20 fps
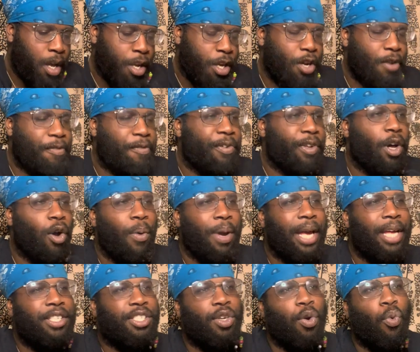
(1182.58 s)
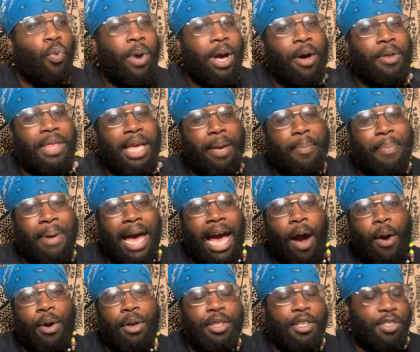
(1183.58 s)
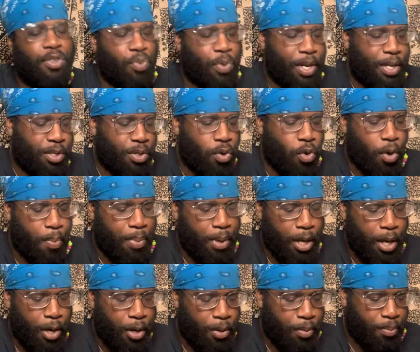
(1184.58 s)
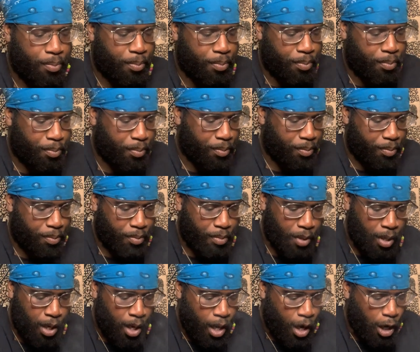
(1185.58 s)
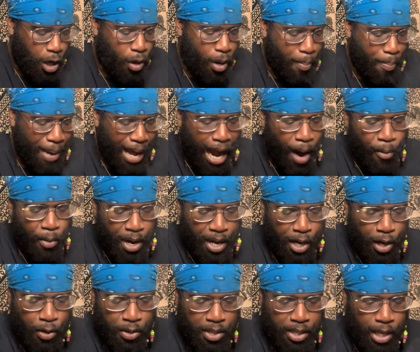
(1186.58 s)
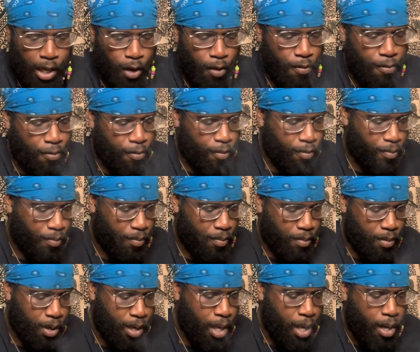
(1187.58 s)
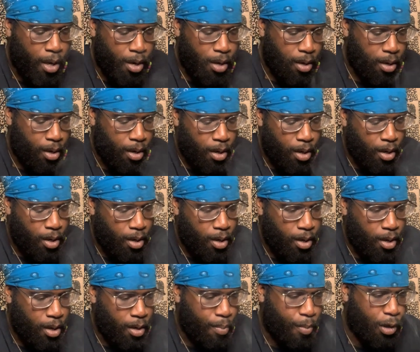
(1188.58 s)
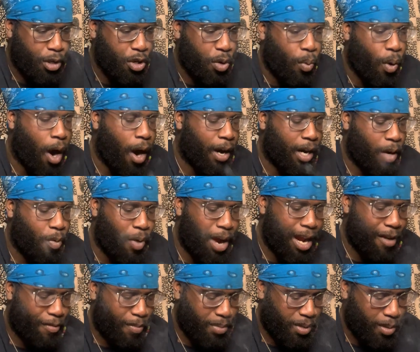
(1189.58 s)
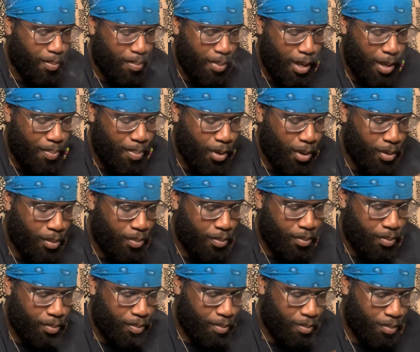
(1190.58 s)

You're flowing into wealth and power this week, Scorpio. You're empowering yourself. but you're walking away from some people.